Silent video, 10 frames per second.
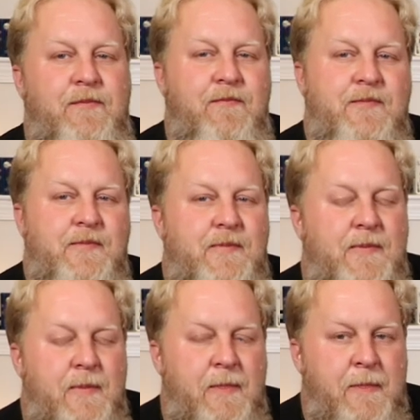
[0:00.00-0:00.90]

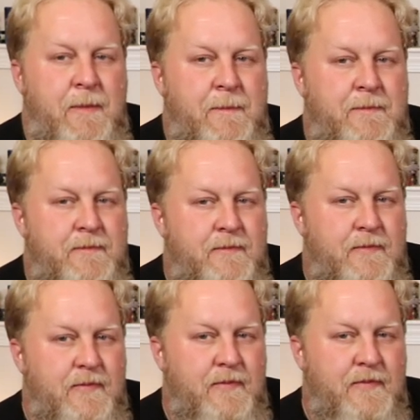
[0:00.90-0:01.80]

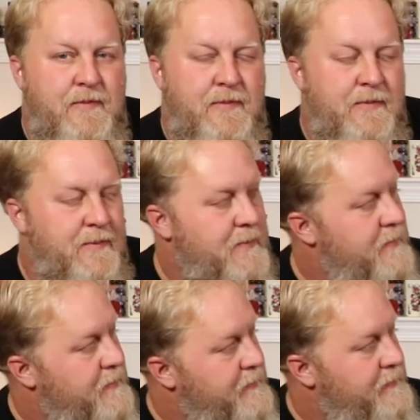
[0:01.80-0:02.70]

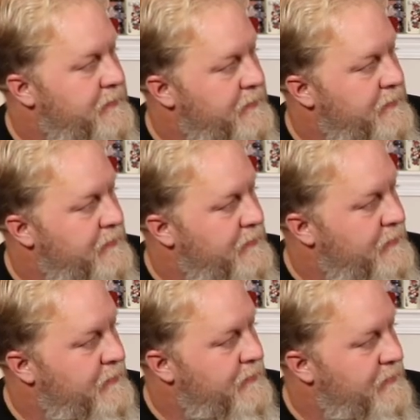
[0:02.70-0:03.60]

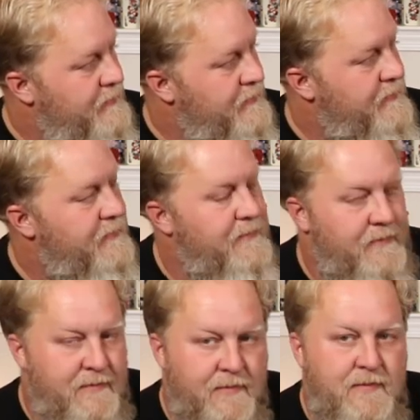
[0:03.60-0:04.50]

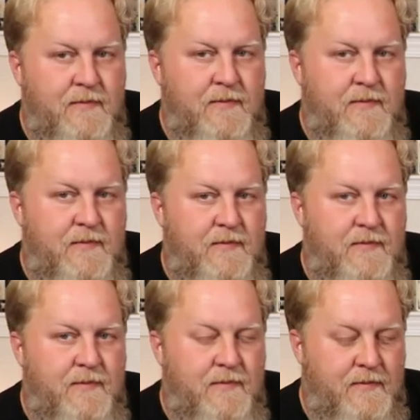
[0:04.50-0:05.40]

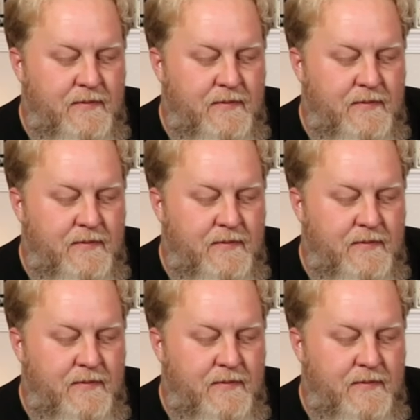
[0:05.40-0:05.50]
(not speaking)